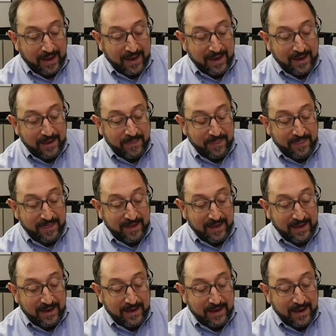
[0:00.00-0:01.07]
in
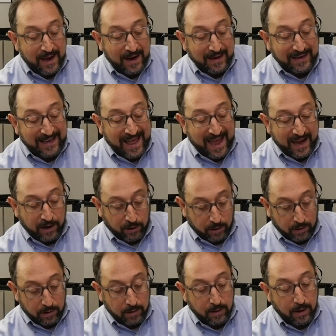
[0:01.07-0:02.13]
the
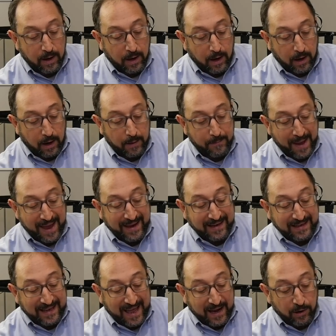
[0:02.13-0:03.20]
layer, um, a
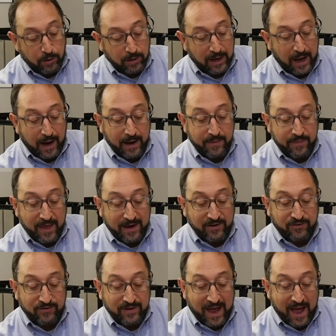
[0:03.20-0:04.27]
layer line that
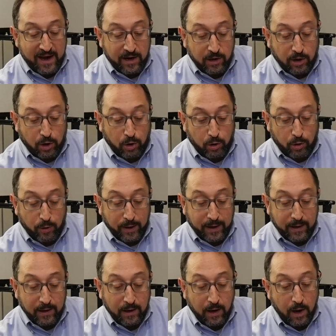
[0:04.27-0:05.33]
is not
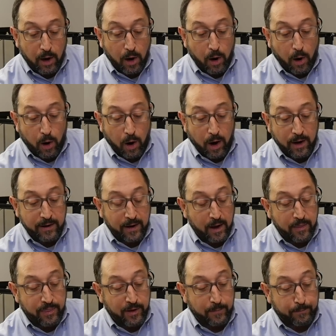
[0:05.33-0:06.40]
occurring on
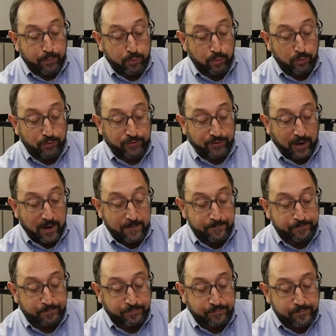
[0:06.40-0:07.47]
the Prusa.
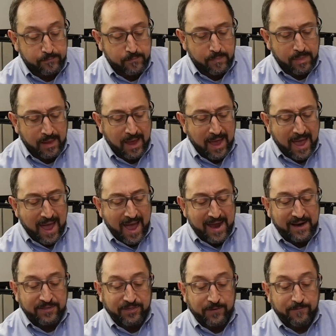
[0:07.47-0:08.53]

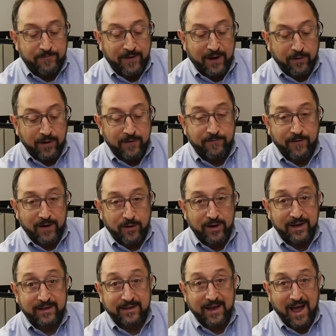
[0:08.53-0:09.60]
And at the very,
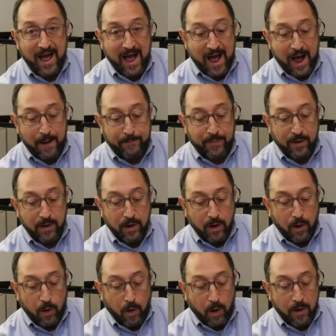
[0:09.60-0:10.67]
very top,
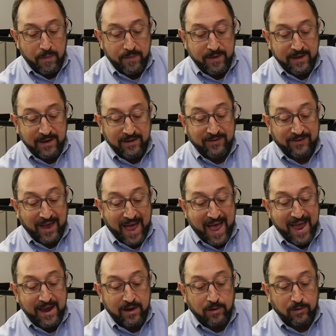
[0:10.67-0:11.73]
on these
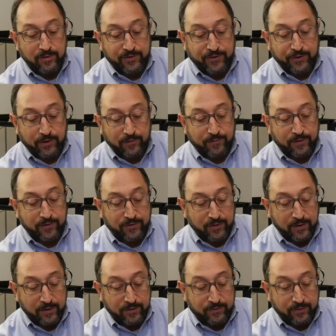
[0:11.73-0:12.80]
angled
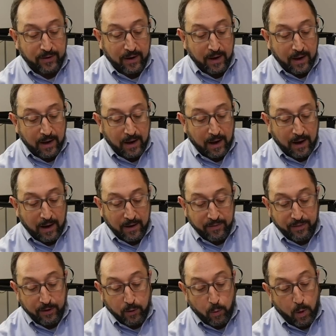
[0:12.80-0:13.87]
surfaces, uh,
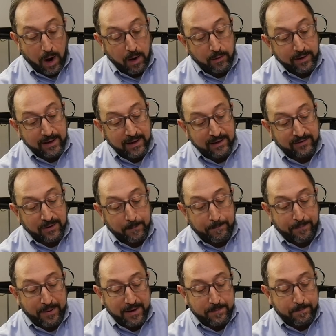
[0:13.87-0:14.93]
the quality is a
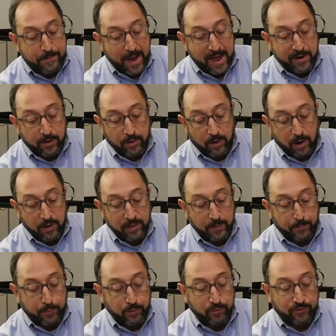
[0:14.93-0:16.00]
bit better on the
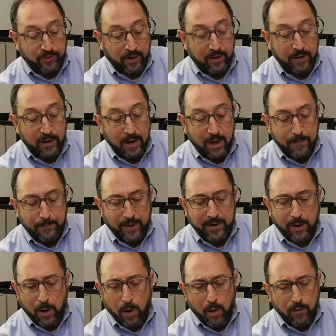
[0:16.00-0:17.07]
Prusa.
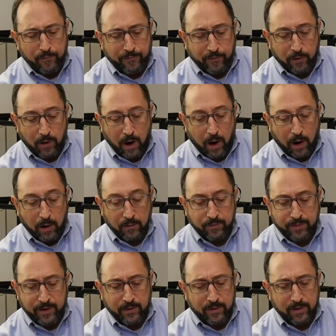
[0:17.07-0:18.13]
But overall,
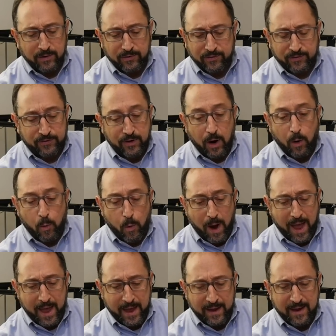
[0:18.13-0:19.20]
there is no
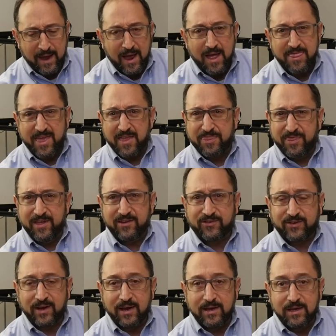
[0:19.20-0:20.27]
way that
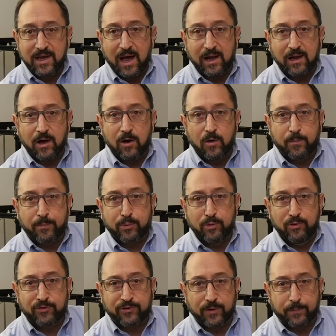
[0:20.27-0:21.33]
this yellow
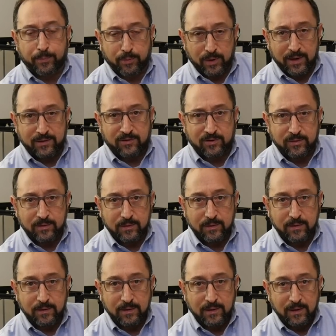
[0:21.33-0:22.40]
Prusa print
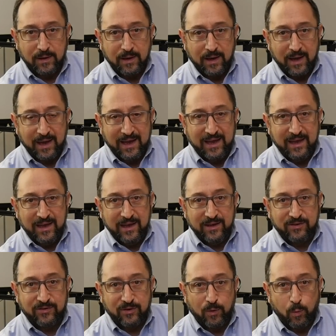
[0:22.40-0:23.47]
is